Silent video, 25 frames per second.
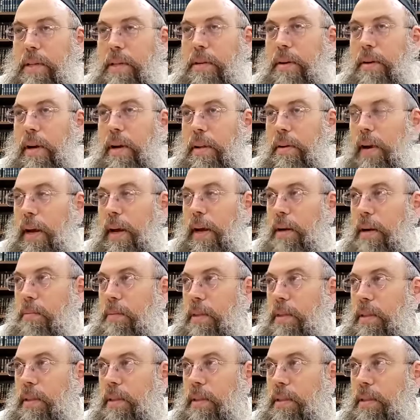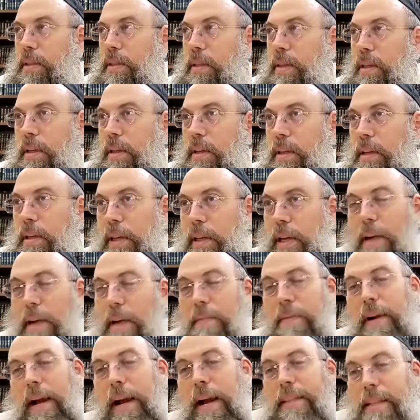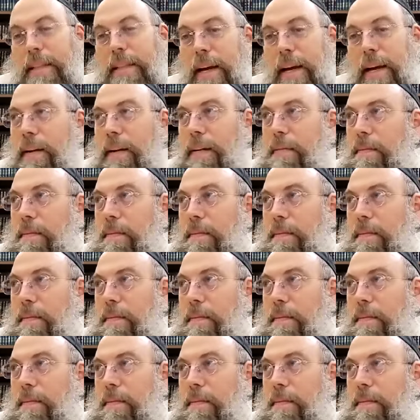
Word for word: your other animals? You never had 10.